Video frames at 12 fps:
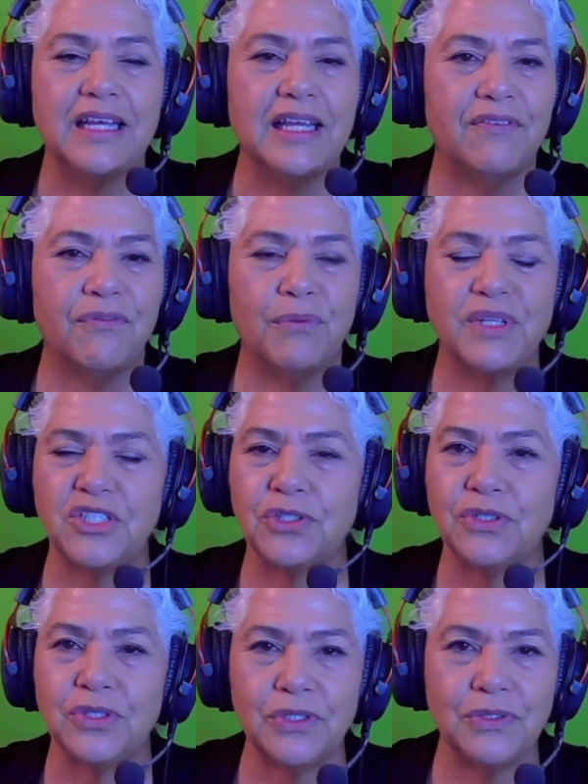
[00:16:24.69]
If what
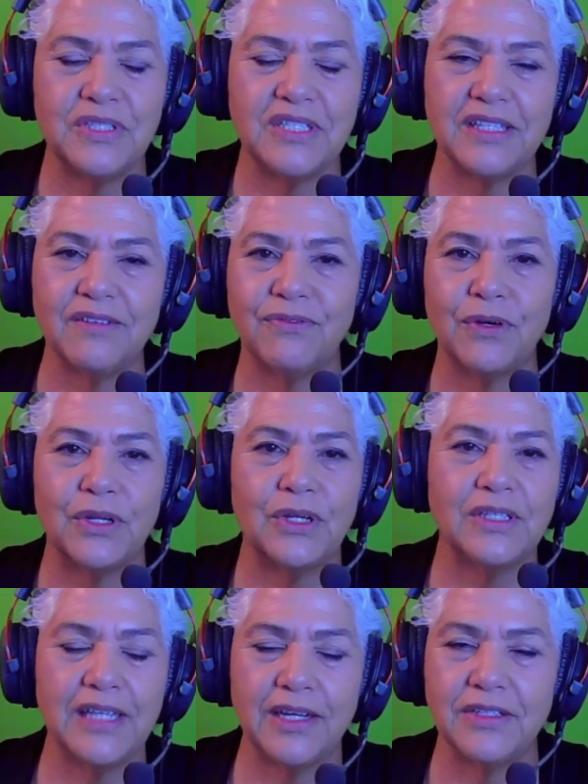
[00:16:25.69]
you're using for your
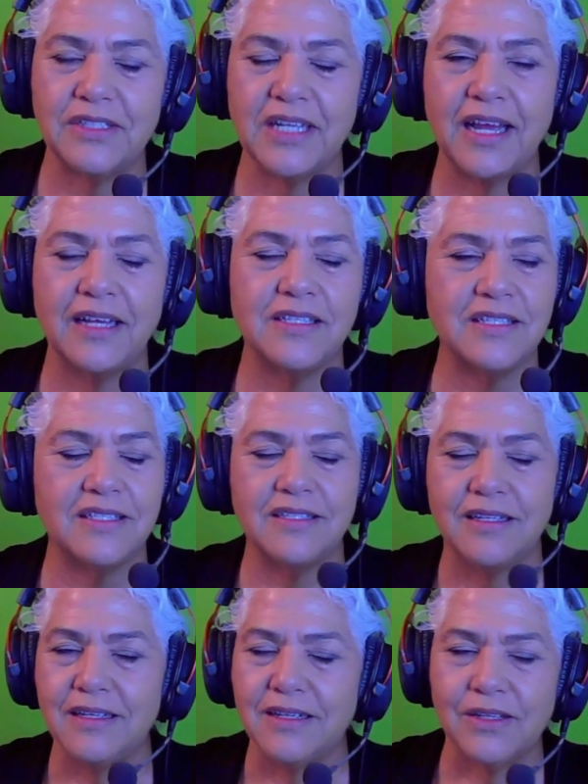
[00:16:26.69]
letter tiles
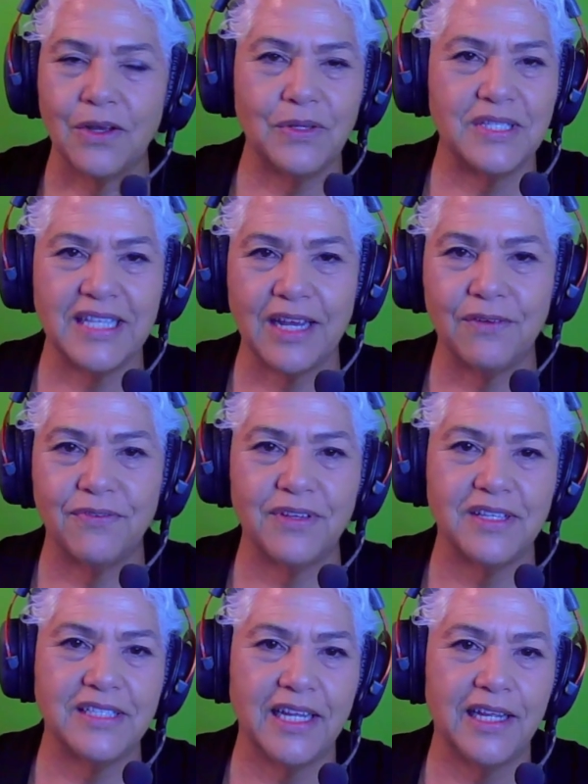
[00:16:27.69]
goes down for
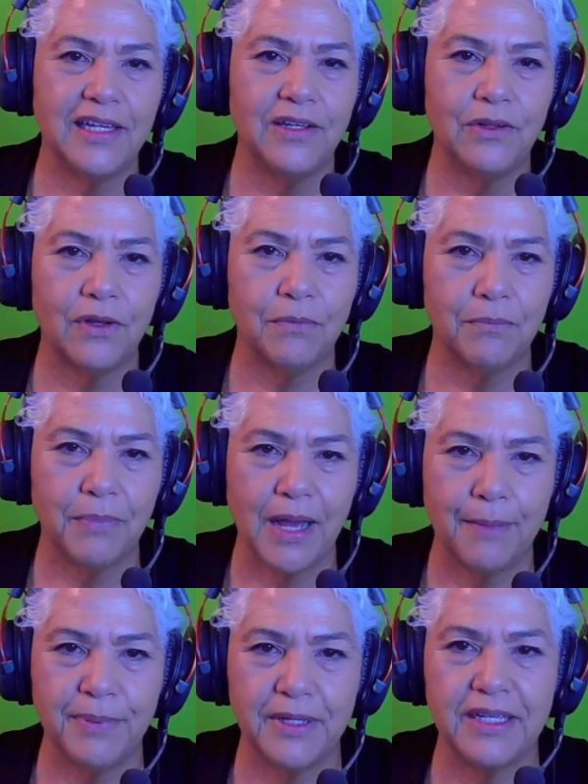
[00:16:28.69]
the day, you can
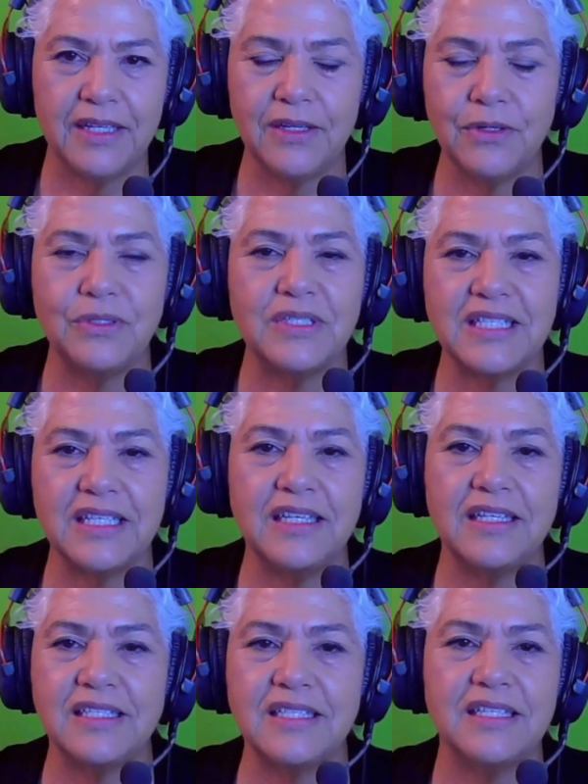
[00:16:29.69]
pop in and use
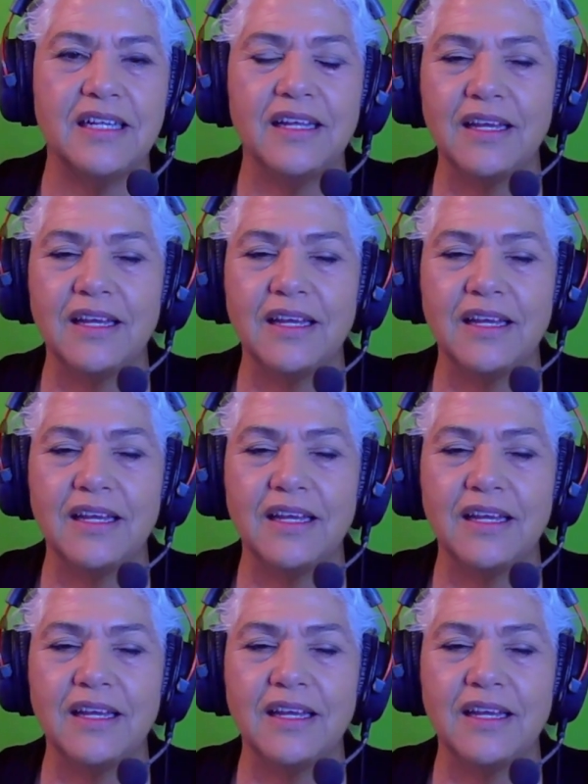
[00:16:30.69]
this.